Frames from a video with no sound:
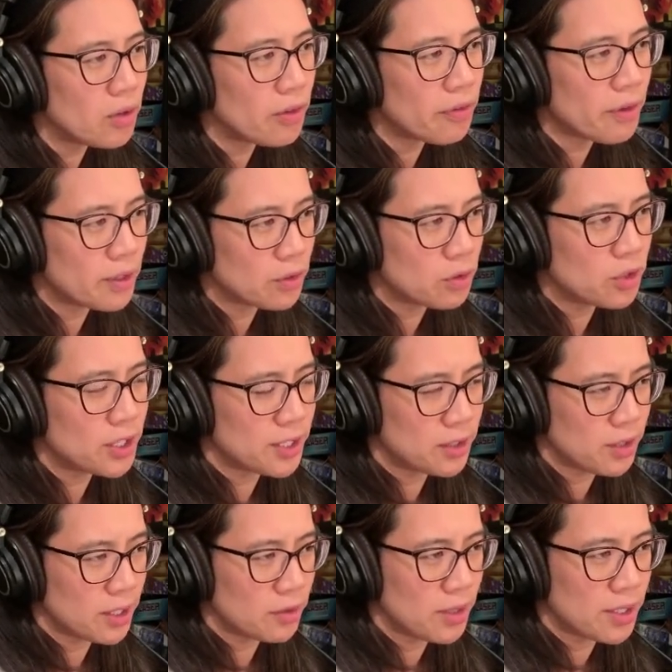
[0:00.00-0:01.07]
on the frontal
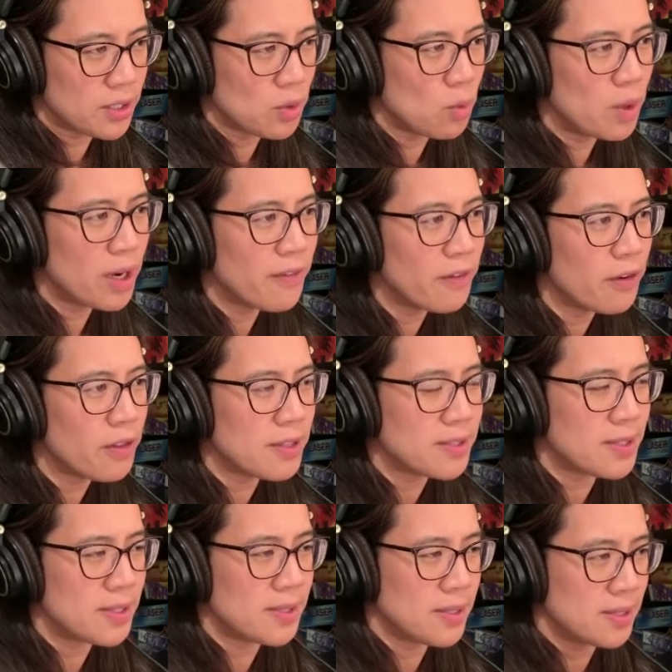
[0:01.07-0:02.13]
chest x-ray. So whatever
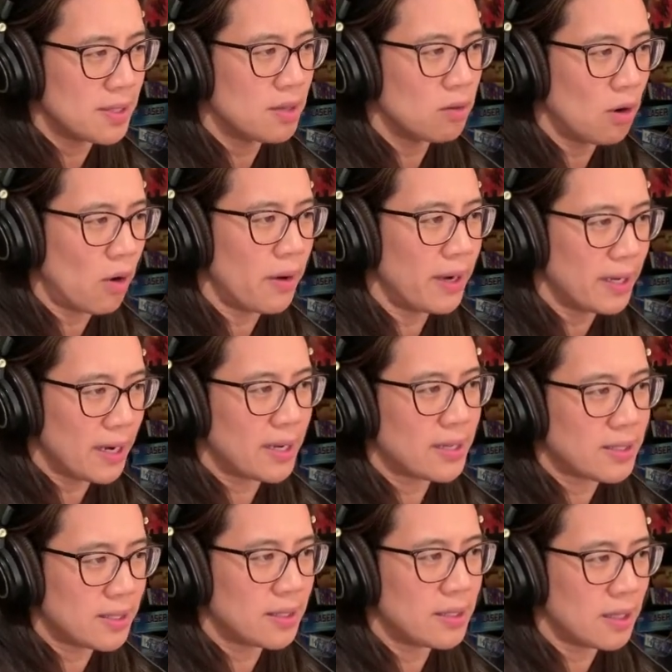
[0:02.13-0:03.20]
this is, it's growing
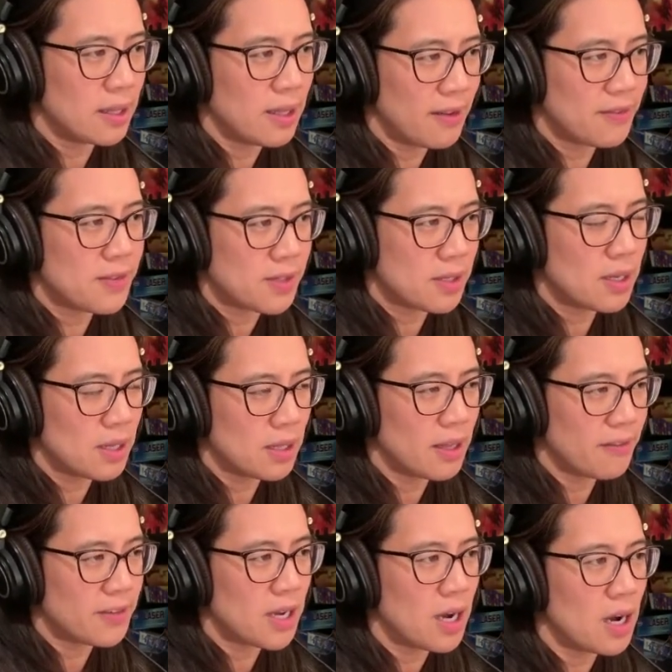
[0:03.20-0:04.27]
next to the
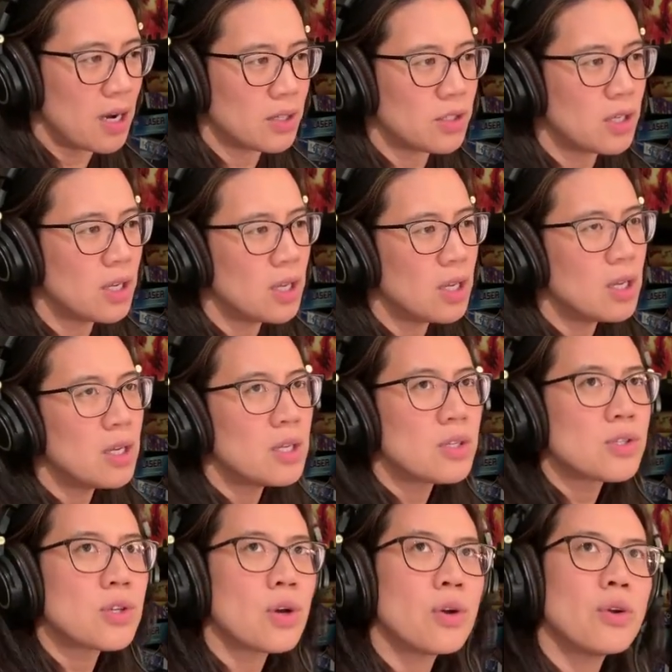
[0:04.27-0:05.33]
left heart.
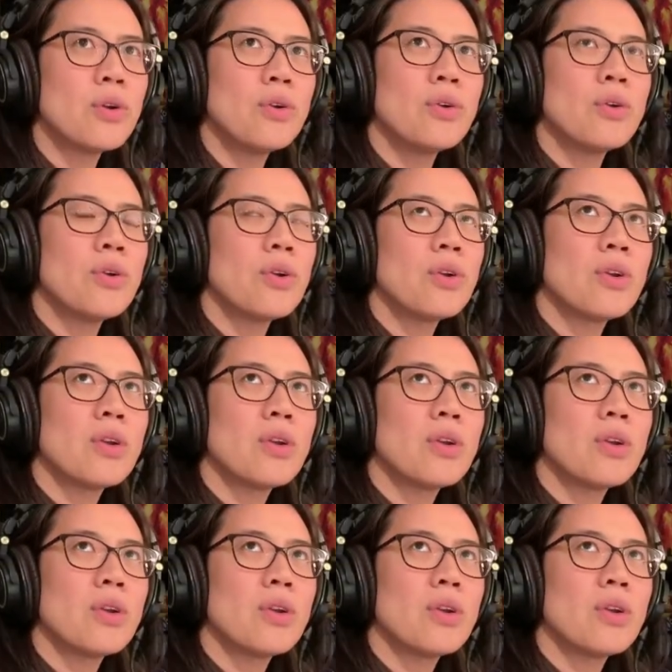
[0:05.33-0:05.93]
So...